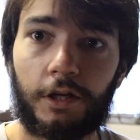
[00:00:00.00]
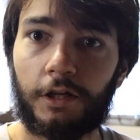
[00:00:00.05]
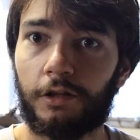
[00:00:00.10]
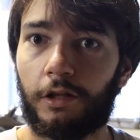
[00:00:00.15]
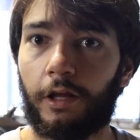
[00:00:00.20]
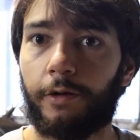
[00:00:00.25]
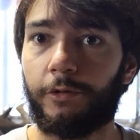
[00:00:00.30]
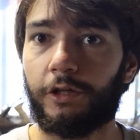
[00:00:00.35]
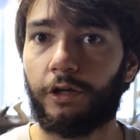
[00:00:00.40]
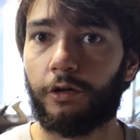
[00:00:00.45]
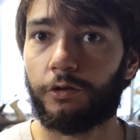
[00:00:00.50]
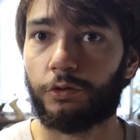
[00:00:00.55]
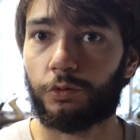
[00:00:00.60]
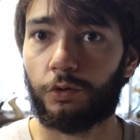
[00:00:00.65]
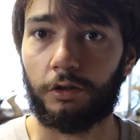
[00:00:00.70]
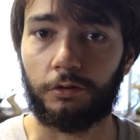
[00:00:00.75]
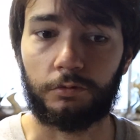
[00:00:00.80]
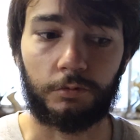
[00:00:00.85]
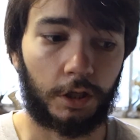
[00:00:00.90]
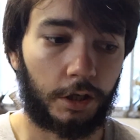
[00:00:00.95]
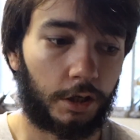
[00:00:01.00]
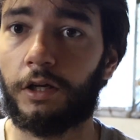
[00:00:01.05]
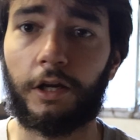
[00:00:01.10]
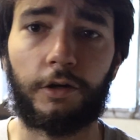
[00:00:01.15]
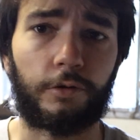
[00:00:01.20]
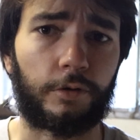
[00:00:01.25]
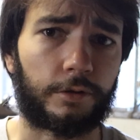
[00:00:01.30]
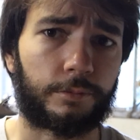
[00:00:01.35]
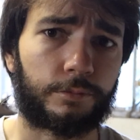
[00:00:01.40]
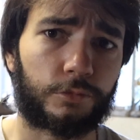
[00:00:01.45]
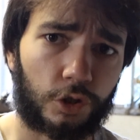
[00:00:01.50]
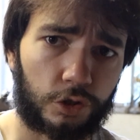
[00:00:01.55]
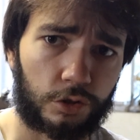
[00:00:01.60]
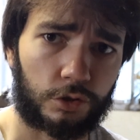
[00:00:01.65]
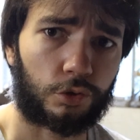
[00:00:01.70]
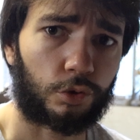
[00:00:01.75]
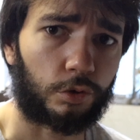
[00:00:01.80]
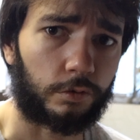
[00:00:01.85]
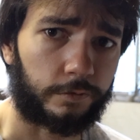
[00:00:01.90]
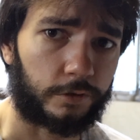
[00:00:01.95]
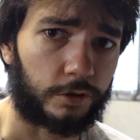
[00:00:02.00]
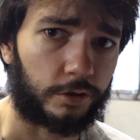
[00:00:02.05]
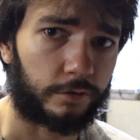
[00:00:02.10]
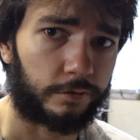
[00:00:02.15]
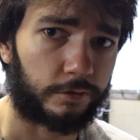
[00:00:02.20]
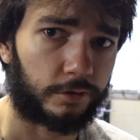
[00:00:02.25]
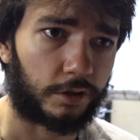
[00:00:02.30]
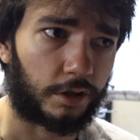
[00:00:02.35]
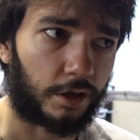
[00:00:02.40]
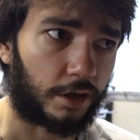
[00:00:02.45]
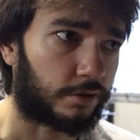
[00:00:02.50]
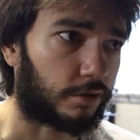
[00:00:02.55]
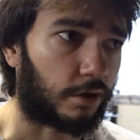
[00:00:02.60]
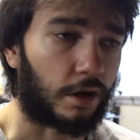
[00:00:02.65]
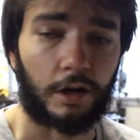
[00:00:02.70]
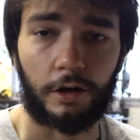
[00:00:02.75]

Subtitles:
let me know as well. Anyway, just a short video for you guys.